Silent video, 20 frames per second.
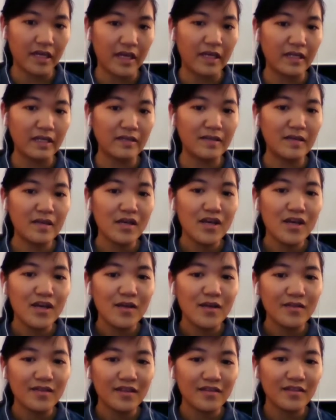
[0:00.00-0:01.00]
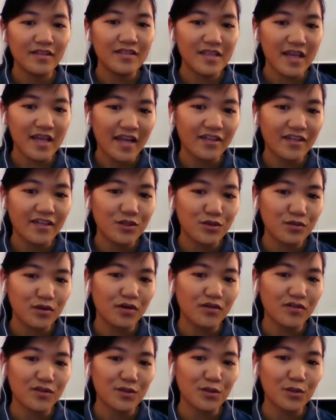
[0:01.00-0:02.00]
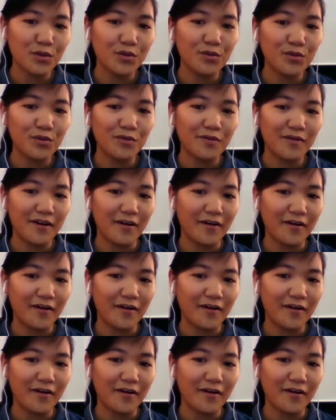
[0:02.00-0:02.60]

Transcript: And the design should also